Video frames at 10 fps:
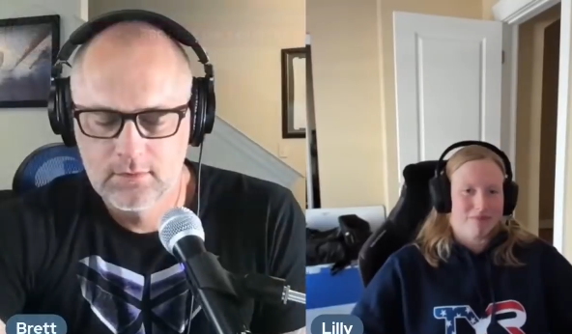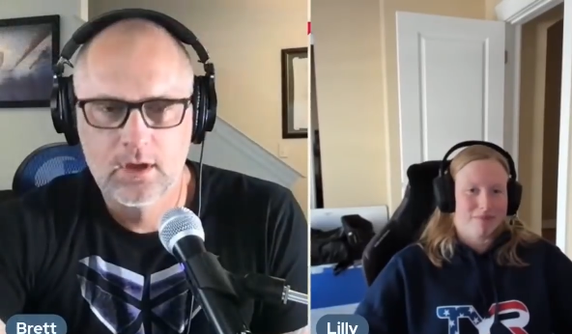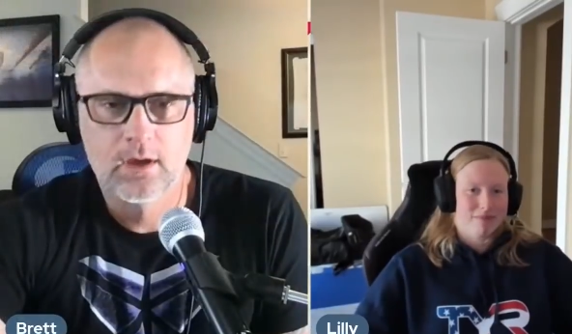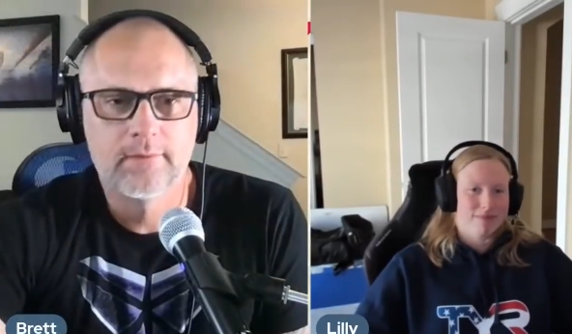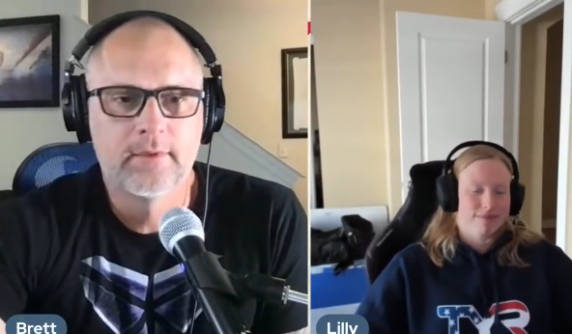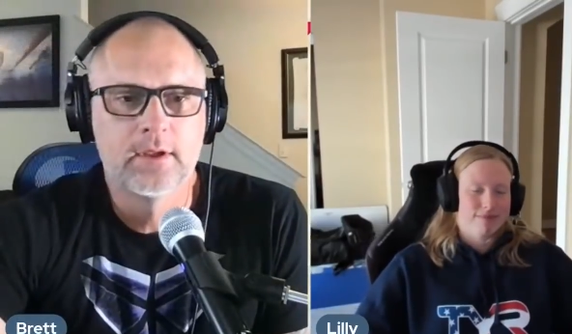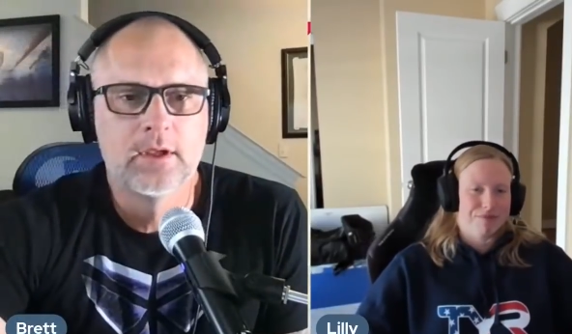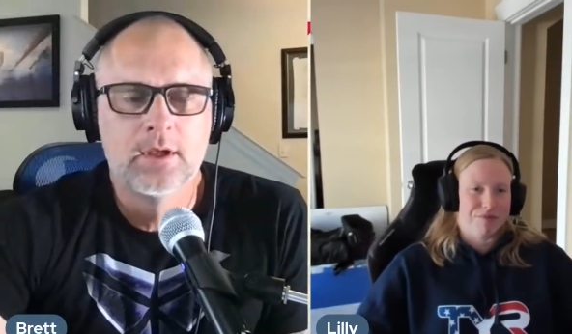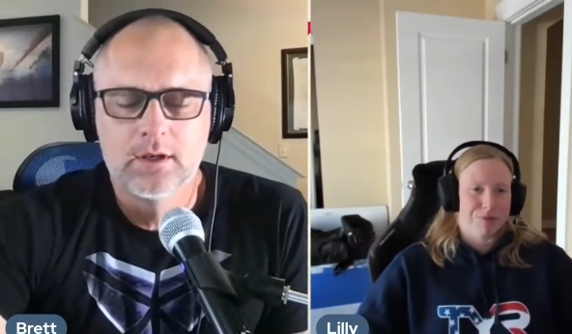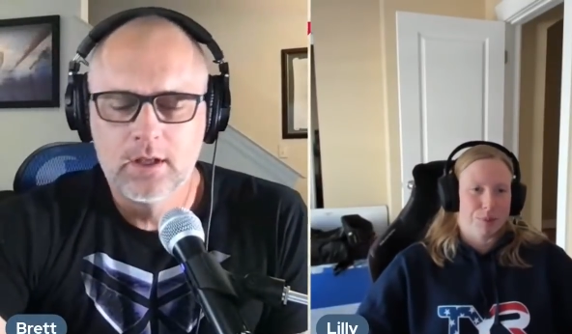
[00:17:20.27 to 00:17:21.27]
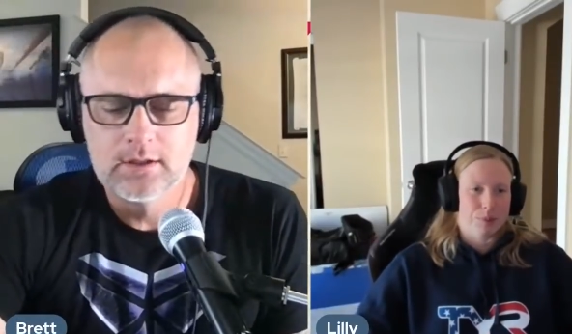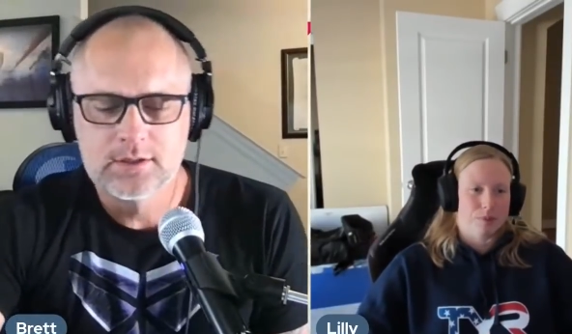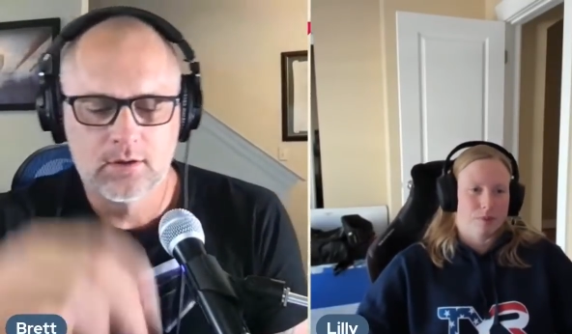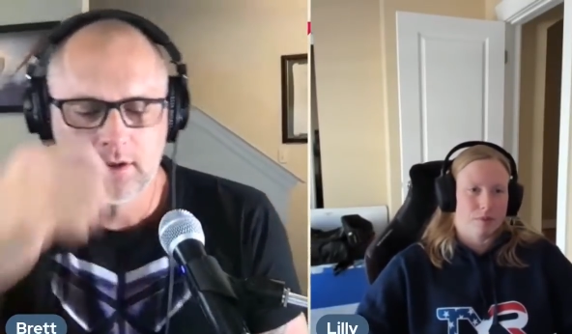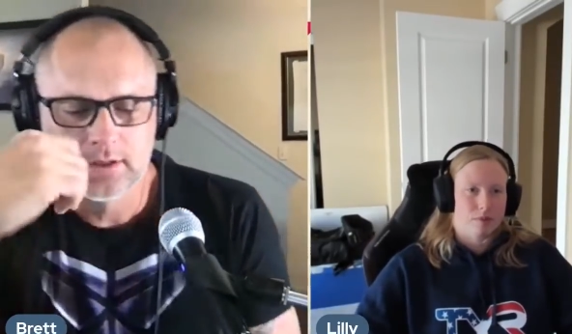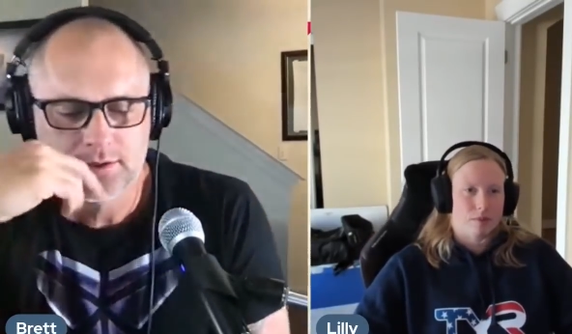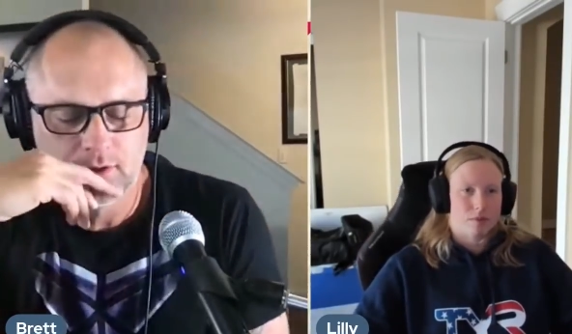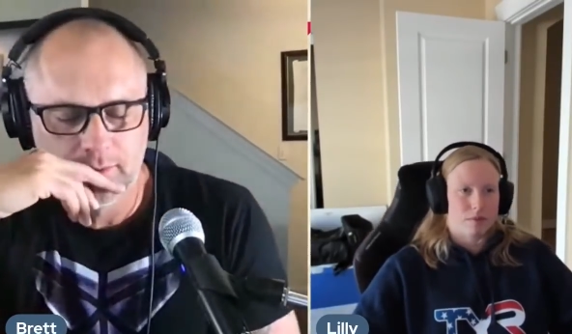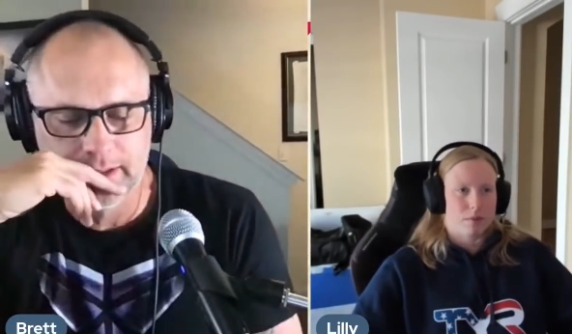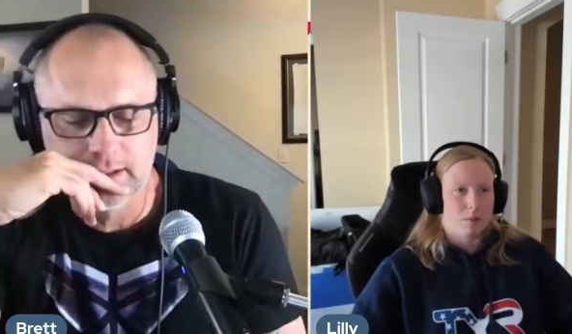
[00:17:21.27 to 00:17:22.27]
Speaker 1: Yeah. Now listen, uh, let's
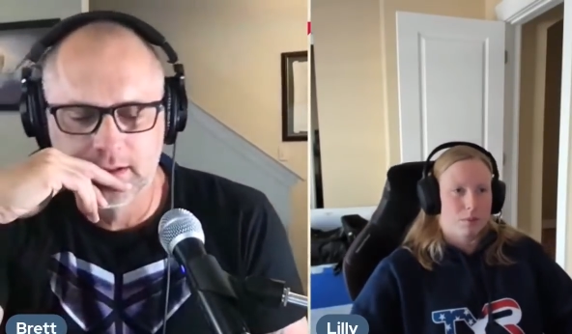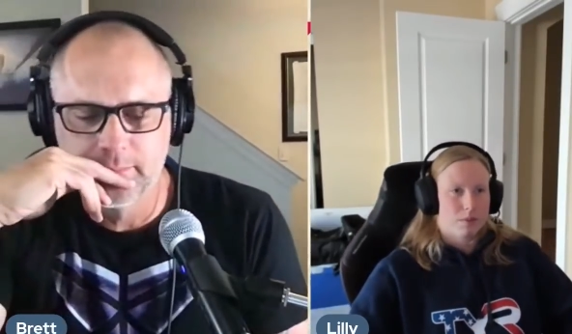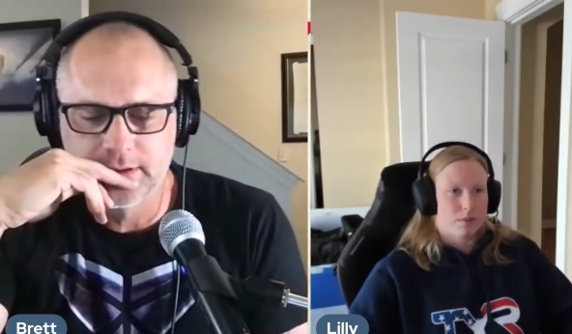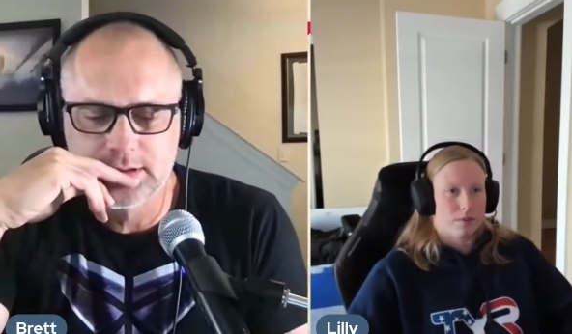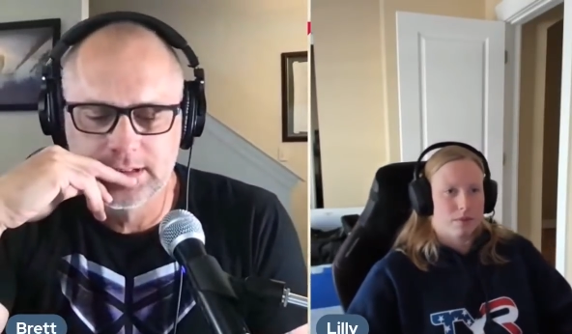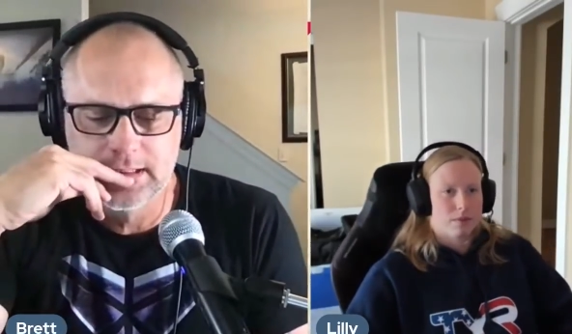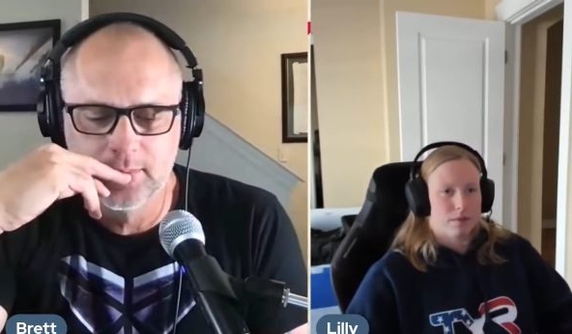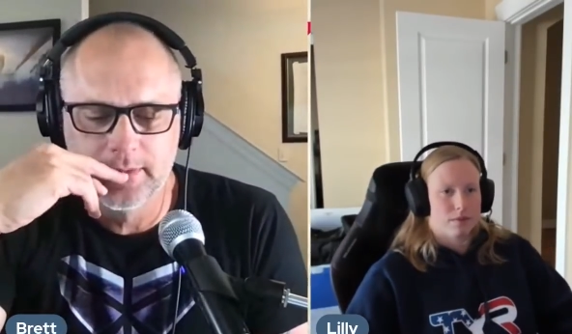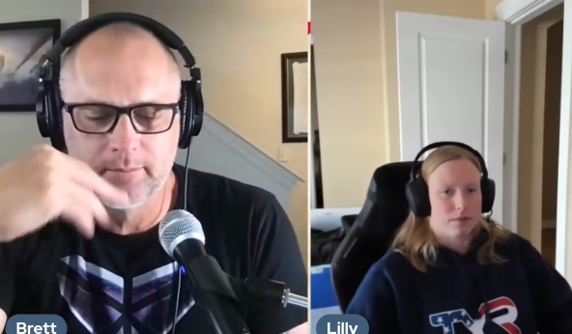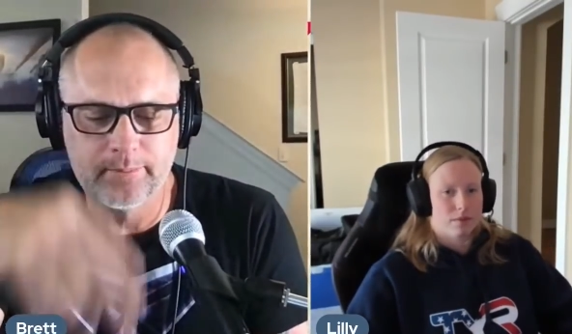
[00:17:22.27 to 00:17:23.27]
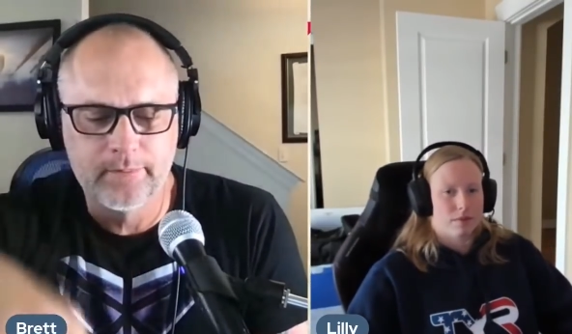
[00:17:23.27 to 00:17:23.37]
talk about the Olympics a little bit.